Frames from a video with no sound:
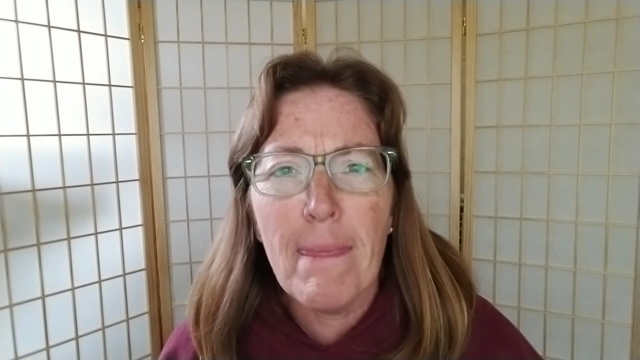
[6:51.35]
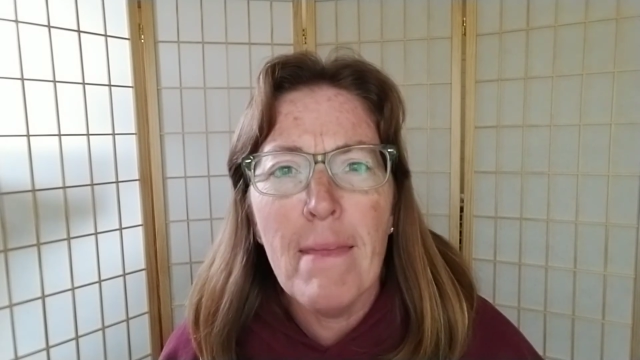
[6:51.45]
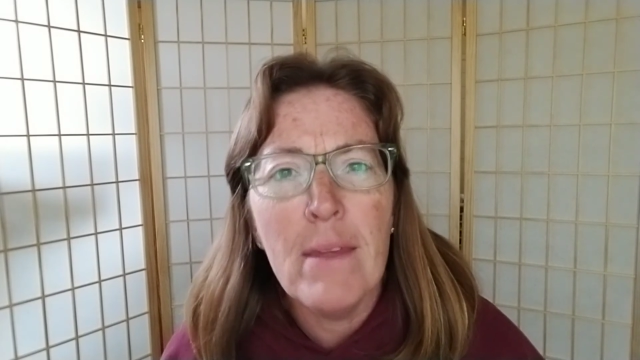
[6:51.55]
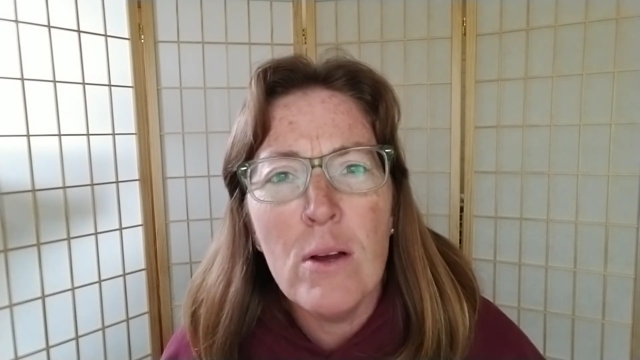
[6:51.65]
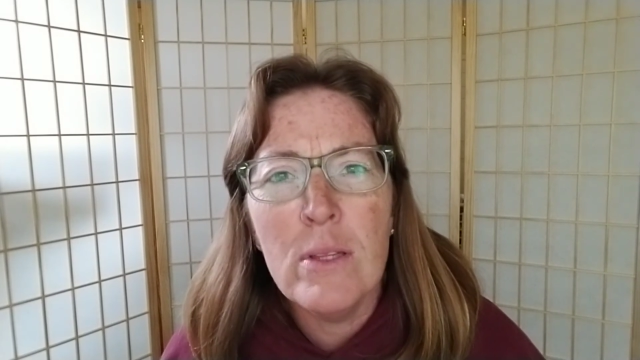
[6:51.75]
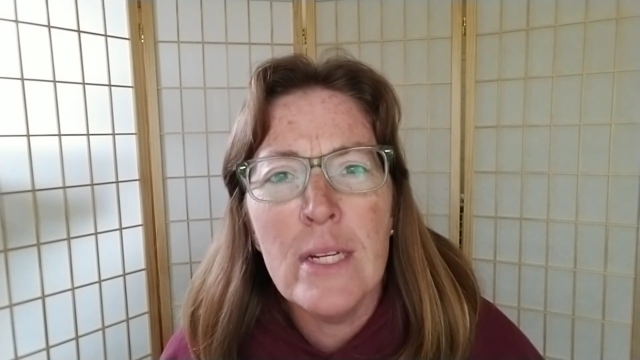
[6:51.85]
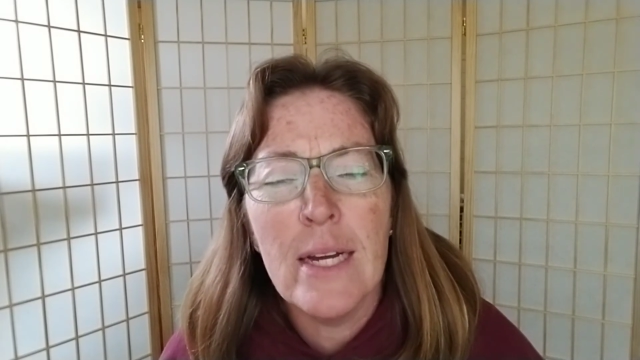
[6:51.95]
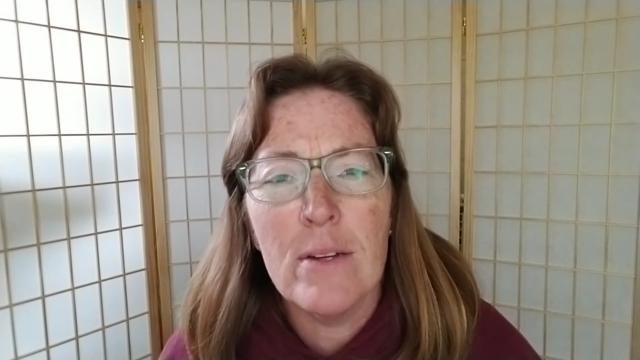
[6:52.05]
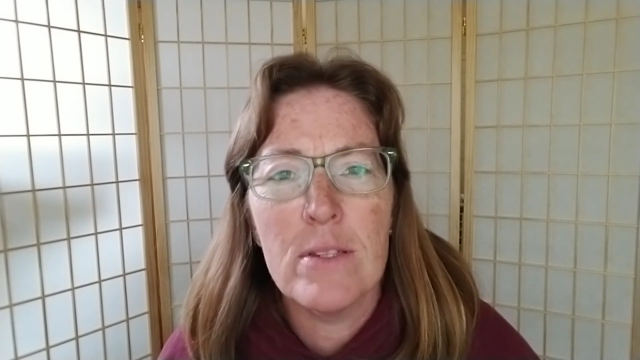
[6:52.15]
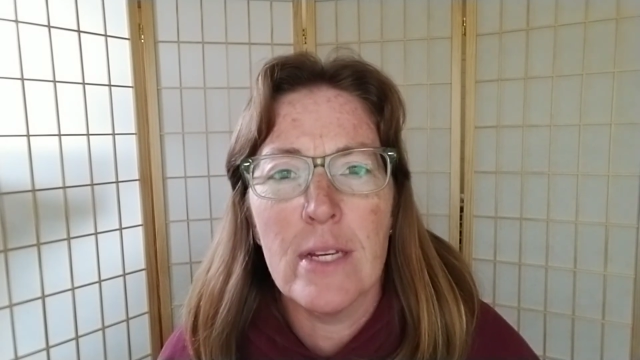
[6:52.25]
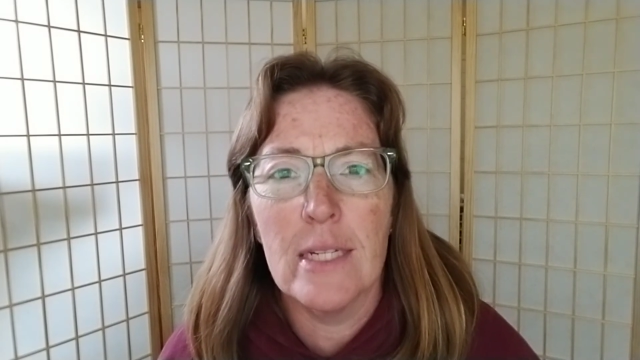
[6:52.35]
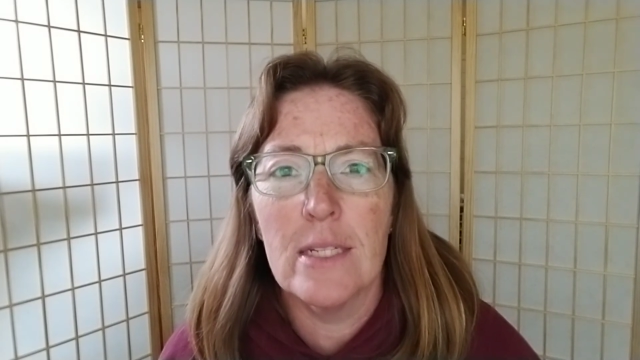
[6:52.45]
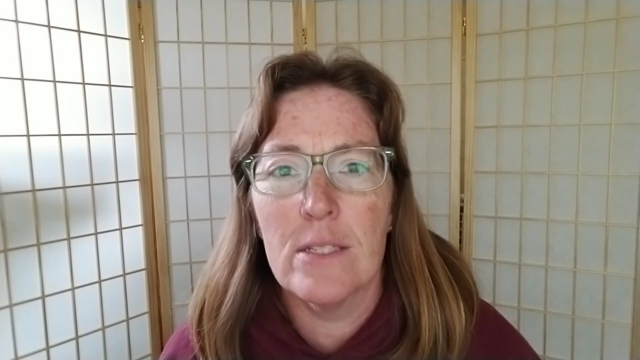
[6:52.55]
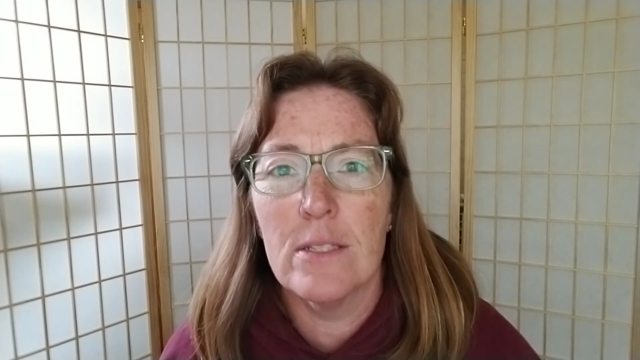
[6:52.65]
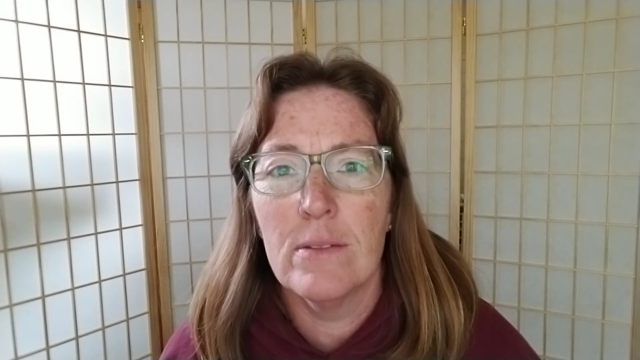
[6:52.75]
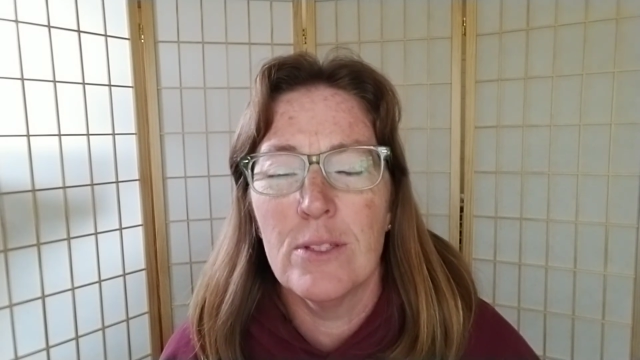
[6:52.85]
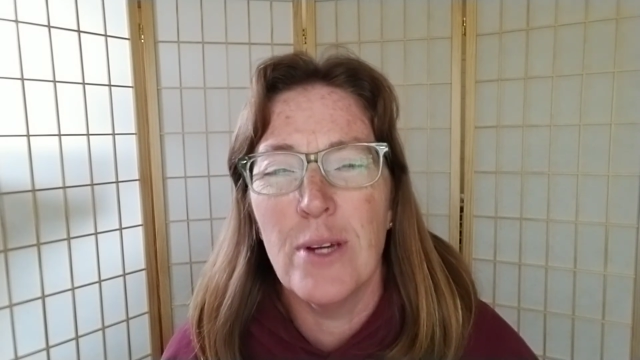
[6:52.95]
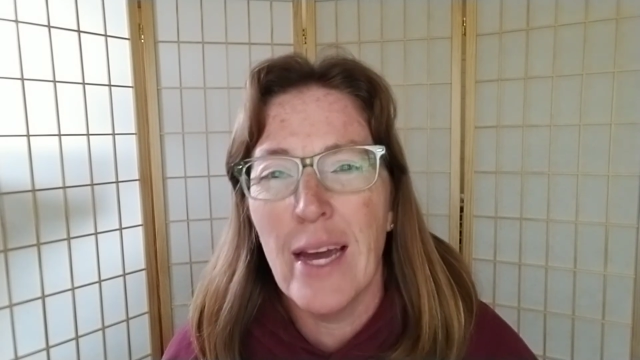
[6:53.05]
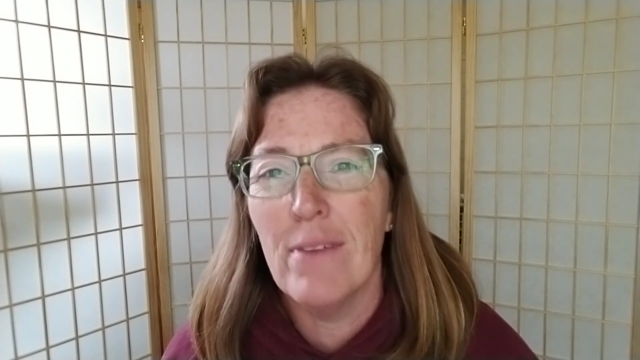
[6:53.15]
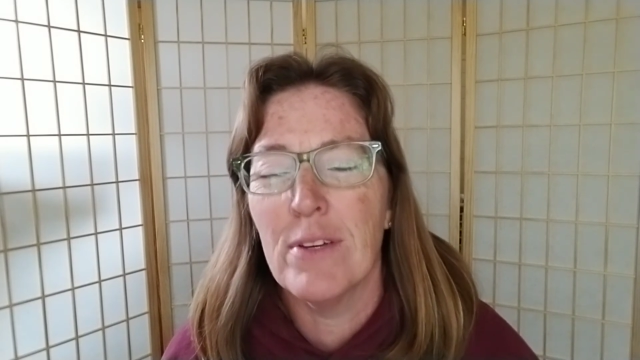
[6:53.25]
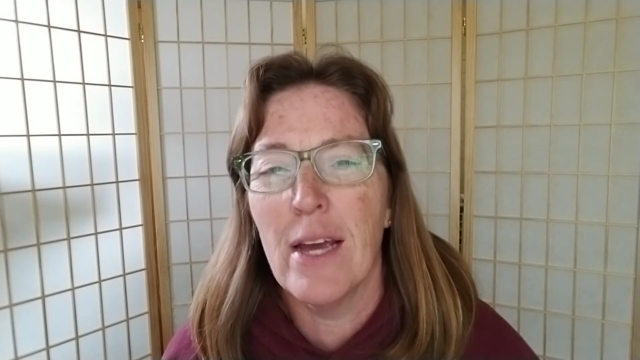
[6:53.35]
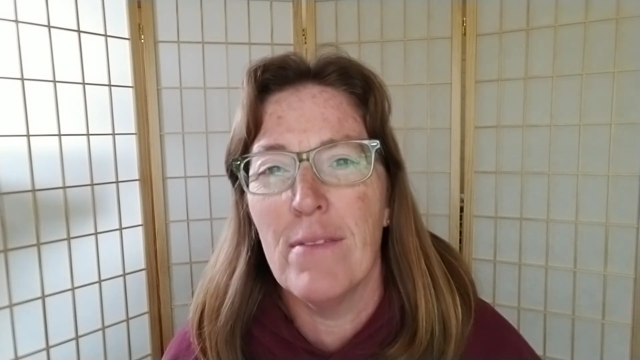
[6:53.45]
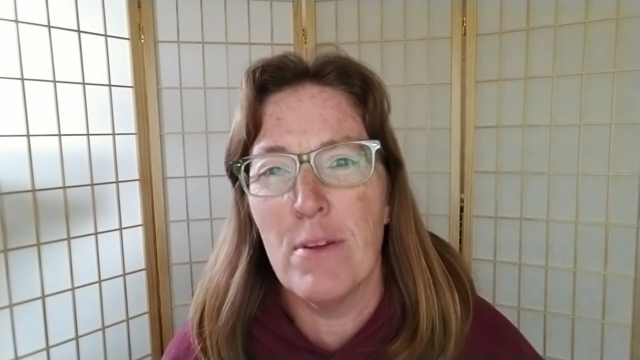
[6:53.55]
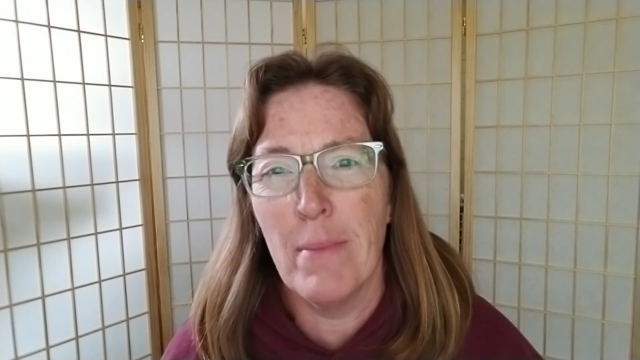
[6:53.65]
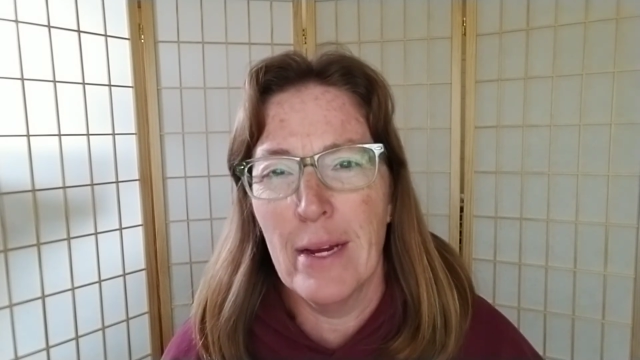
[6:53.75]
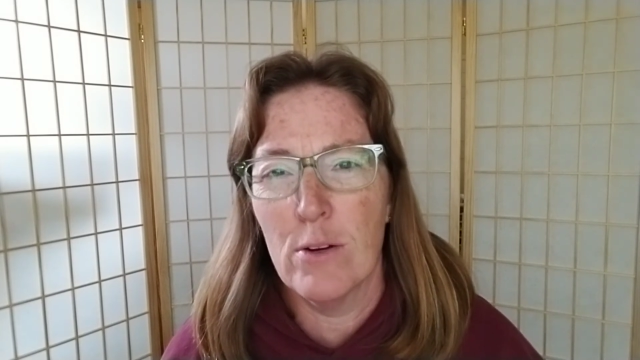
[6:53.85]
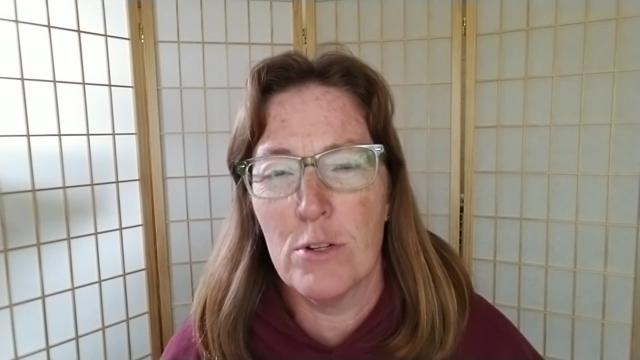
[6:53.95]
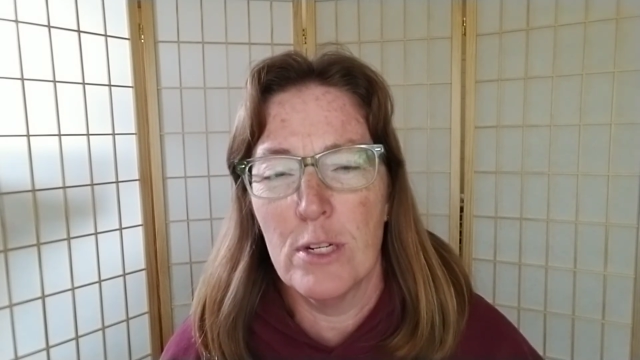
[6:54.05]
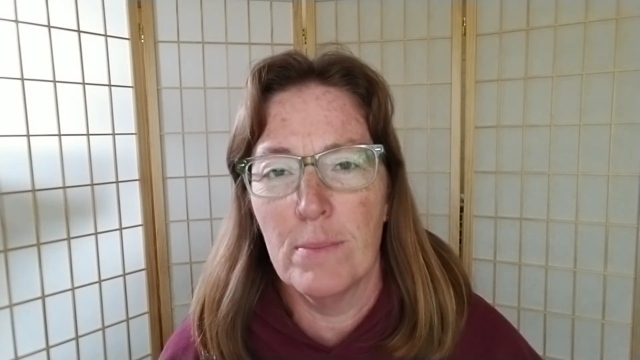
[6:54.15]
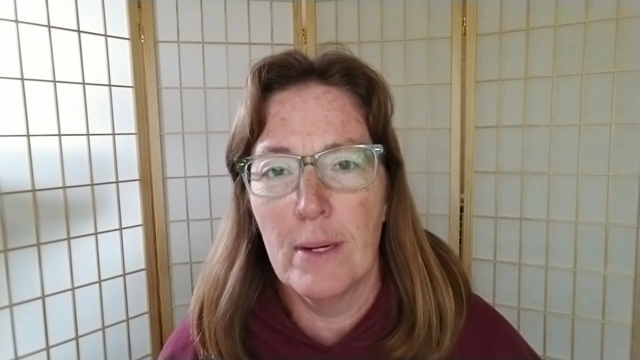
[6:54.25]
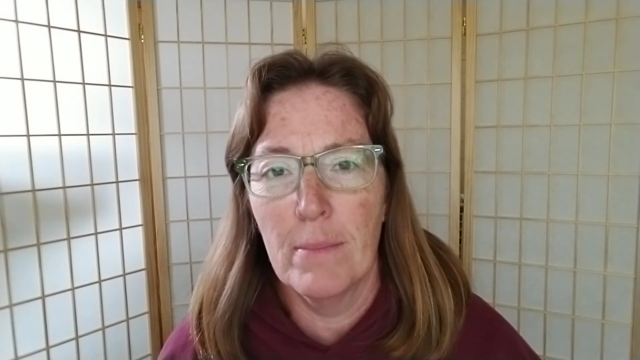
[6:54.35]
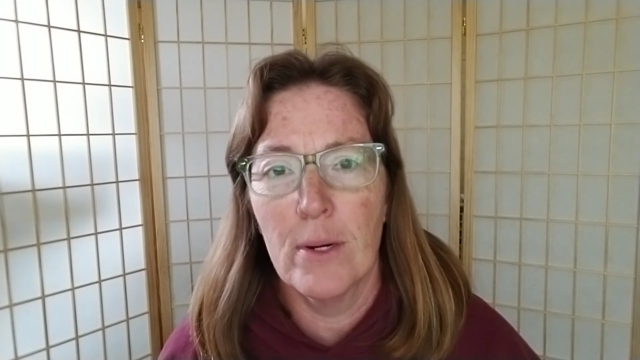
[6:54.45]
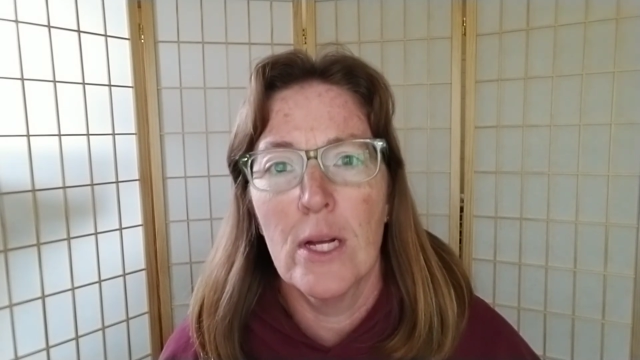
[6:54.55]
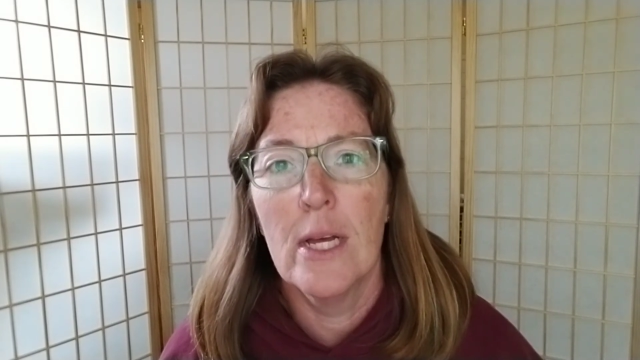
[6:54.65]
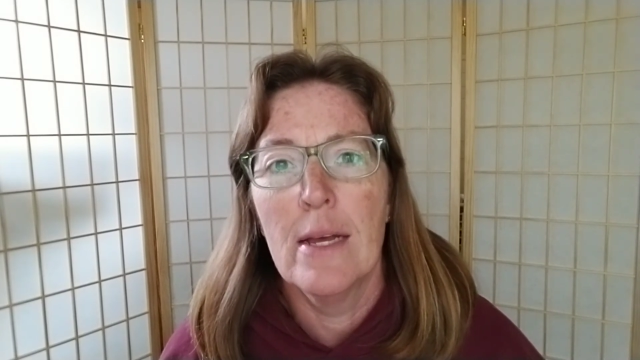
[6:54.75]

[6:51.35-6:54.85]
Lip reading: The only downside is you have to have the microchip number,